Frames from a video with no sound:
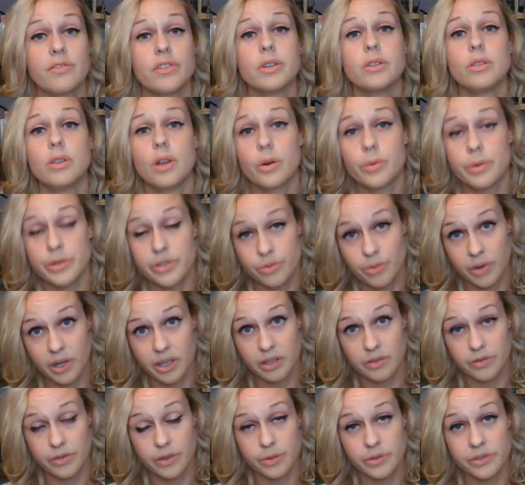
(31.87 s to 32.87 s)
the lowest rate
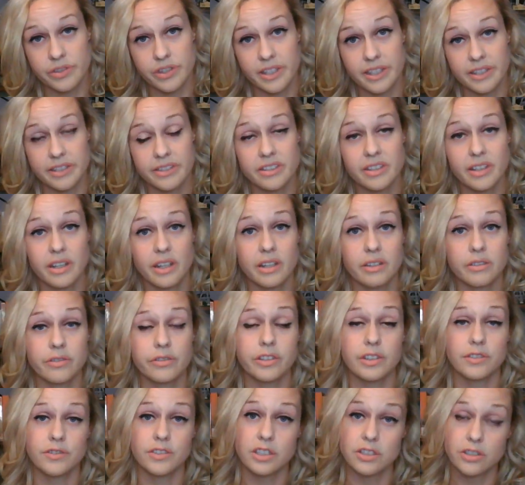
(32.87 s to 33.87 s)
of those things, and
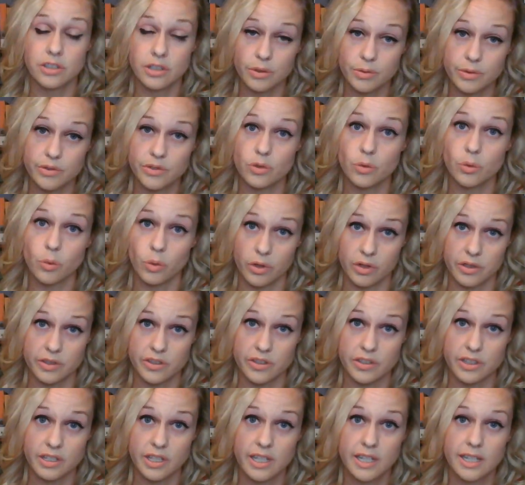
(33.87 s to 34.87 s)
52 is the
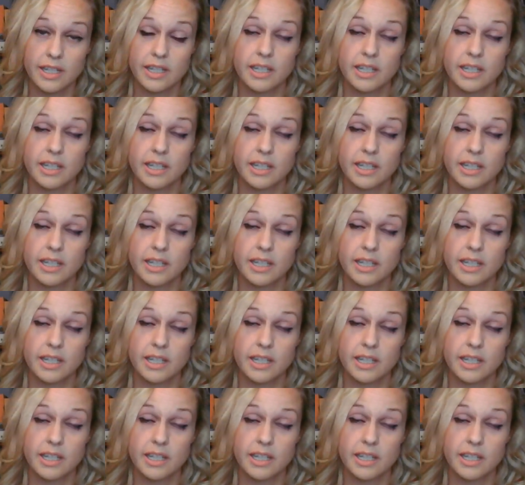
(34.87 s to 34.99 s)
worst